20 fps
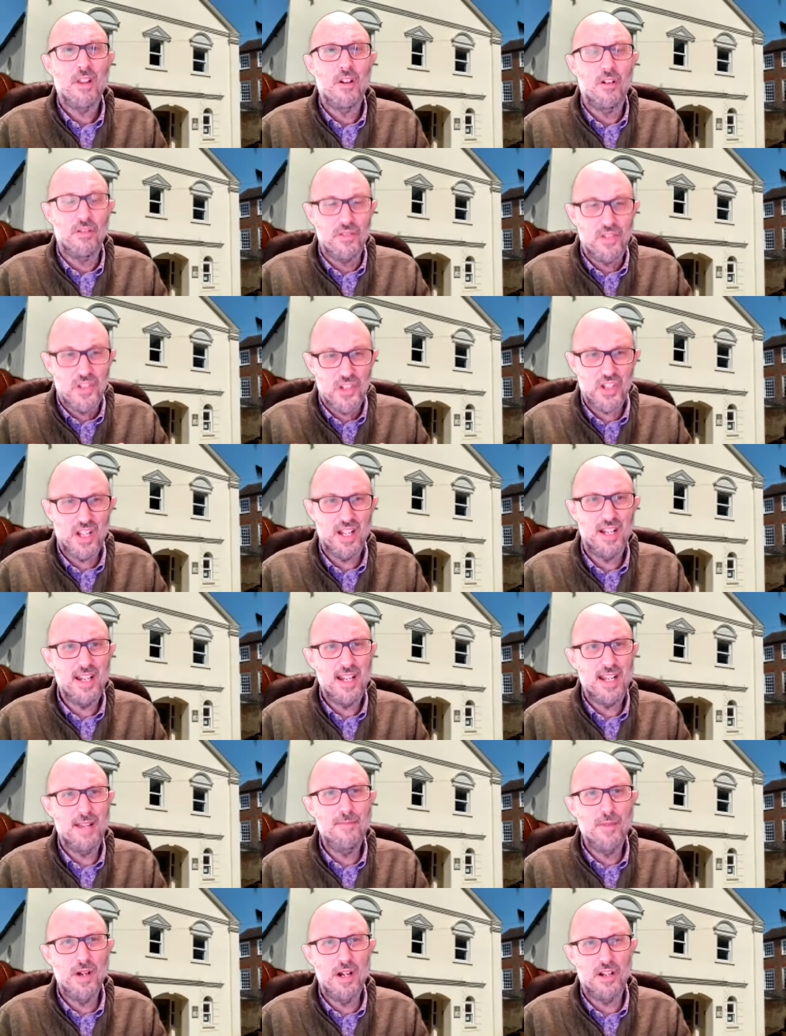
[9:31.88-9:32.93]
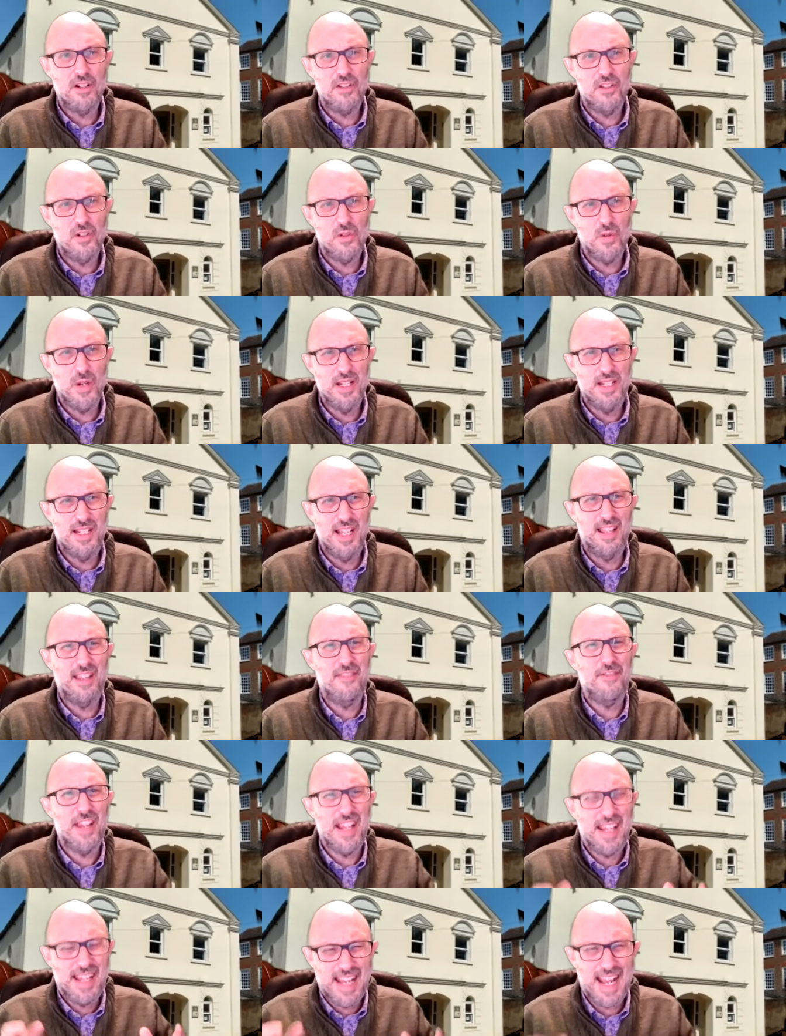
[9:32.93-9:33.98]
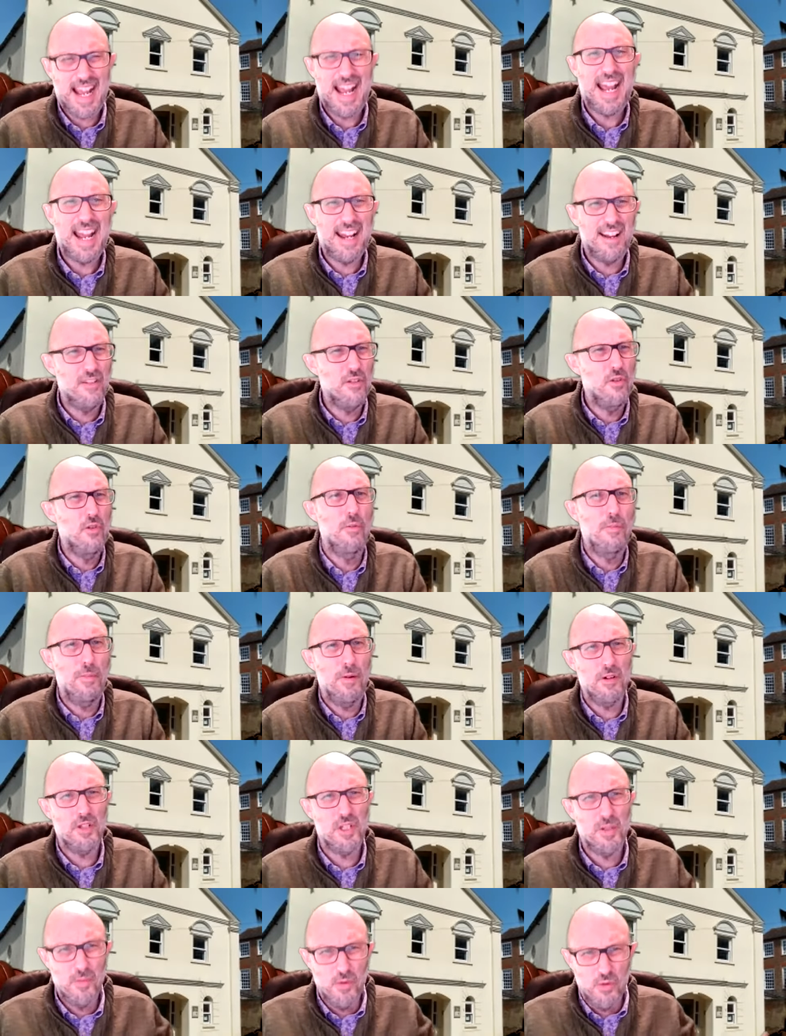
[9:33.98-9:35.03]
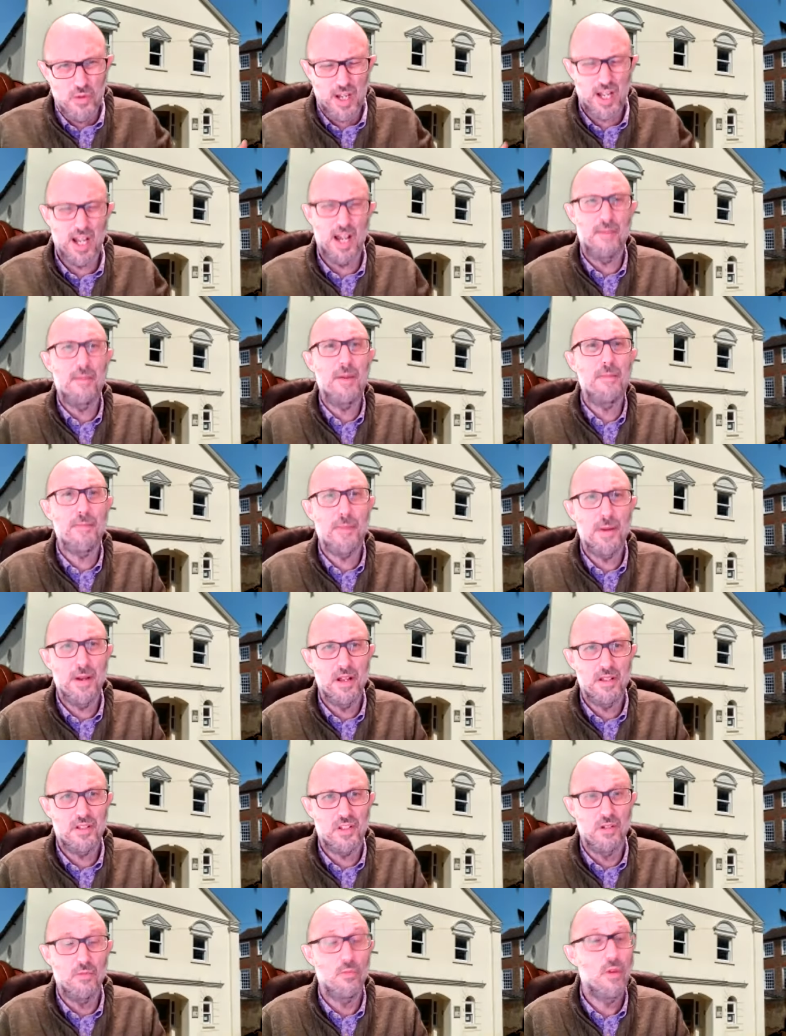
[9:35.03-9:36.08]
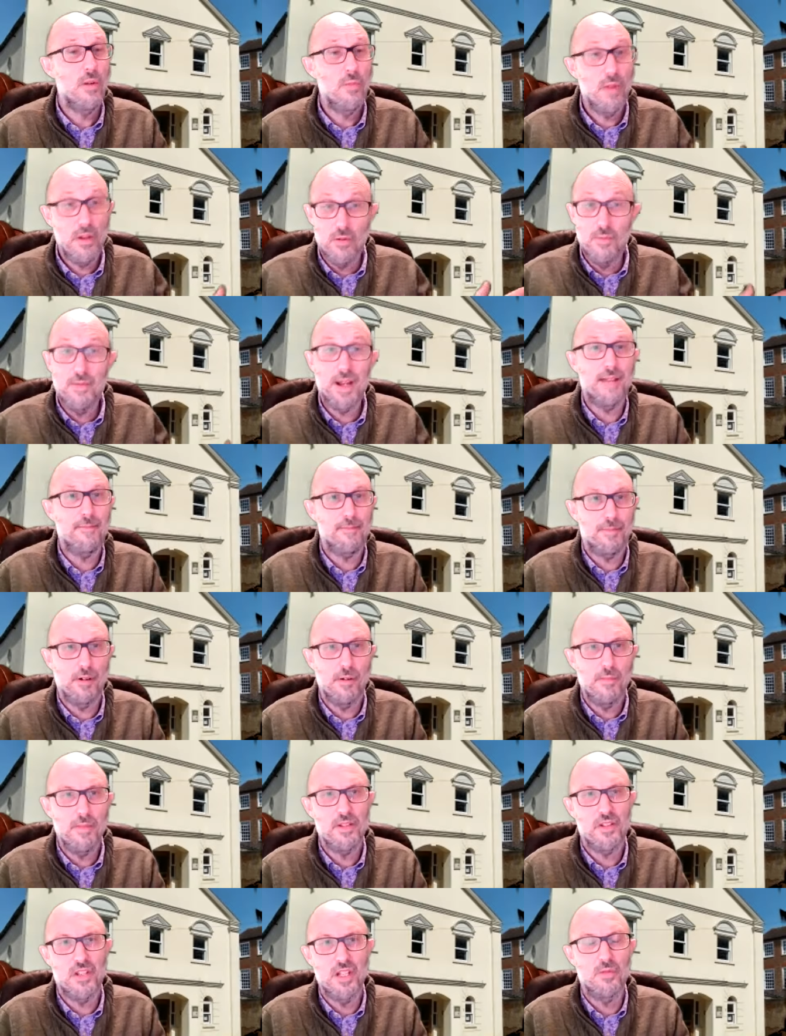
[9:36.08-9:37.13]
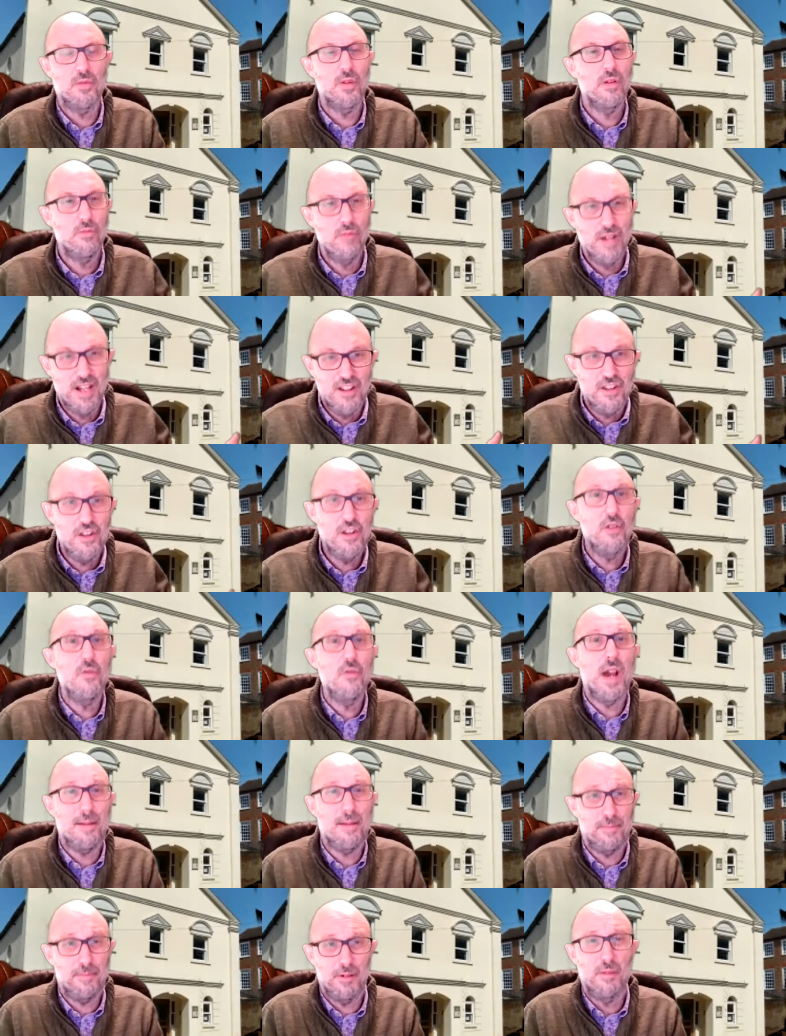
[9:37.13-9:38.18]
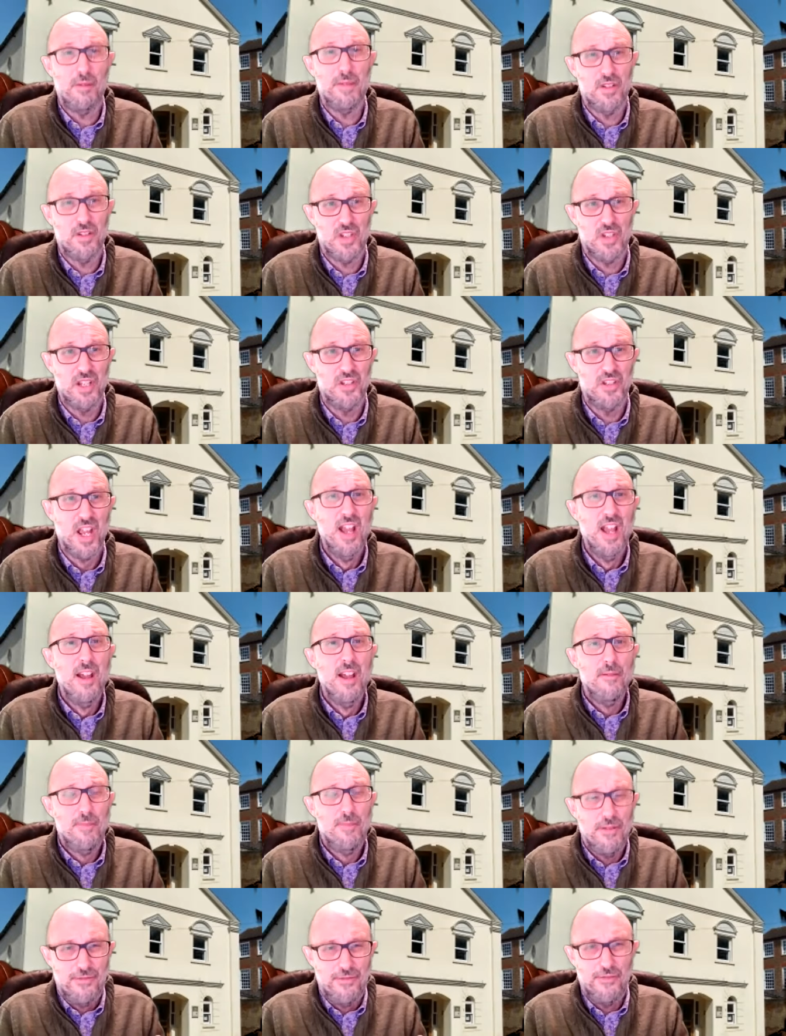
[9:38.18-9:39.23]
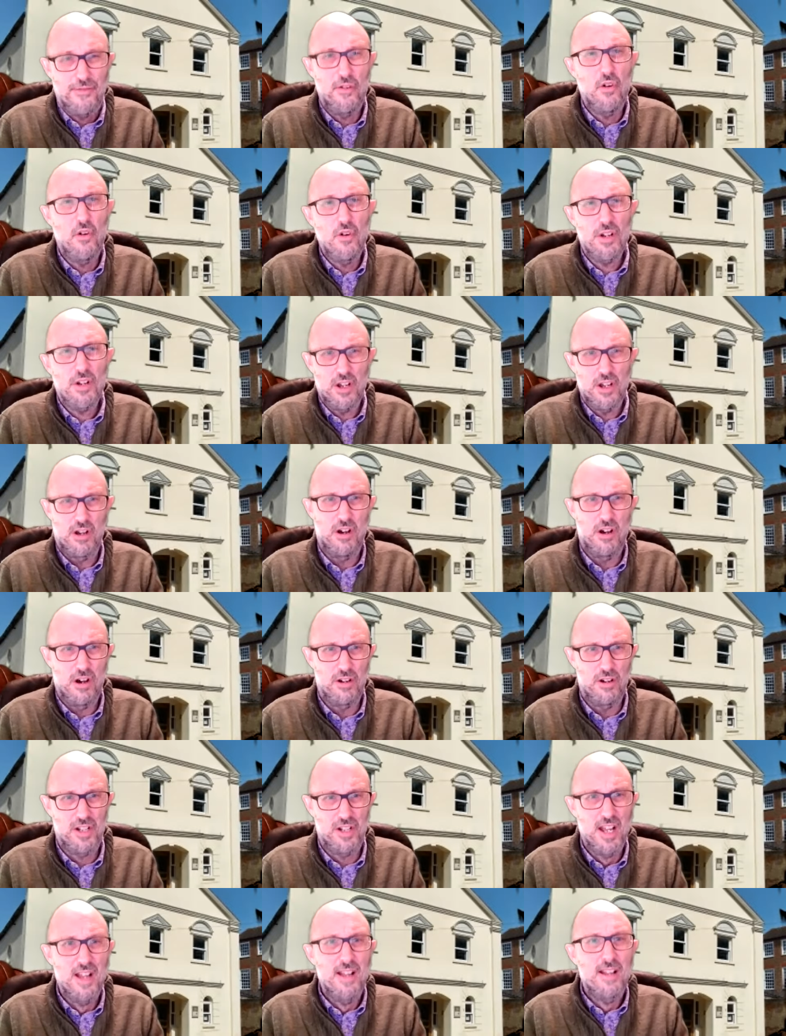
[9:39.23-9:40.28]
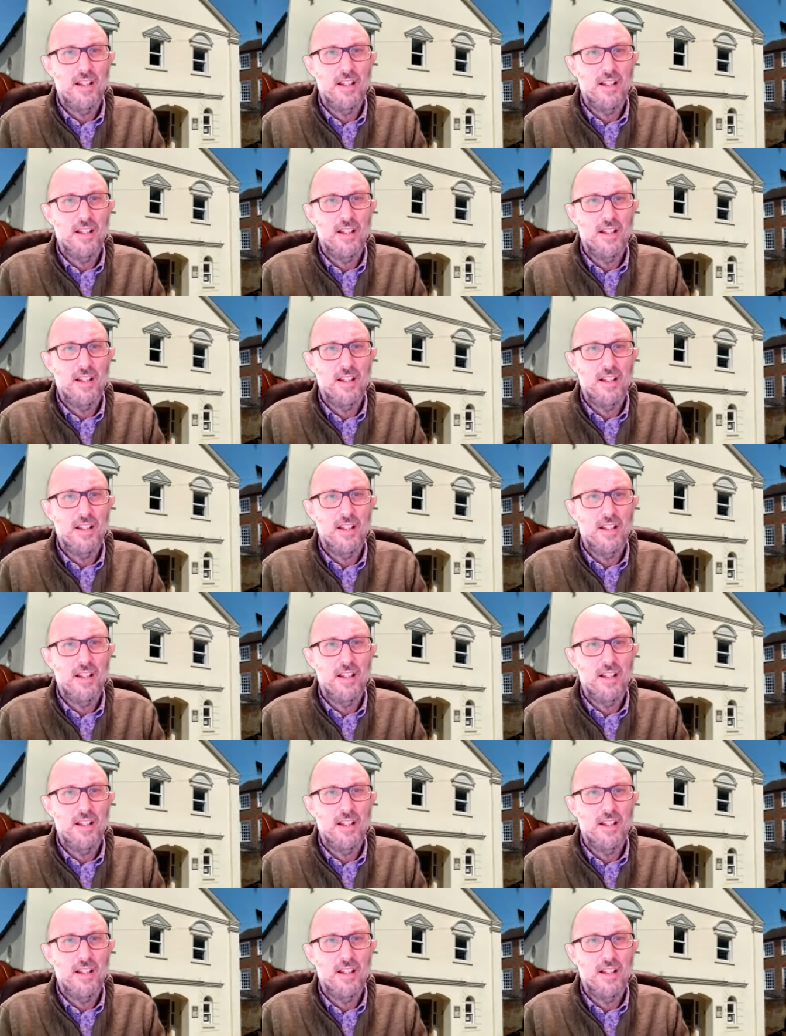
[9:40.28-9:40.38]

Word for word: on Sunday, March the 20th. If you can at all possible, come in person where we will make promises. We will renew our promises before God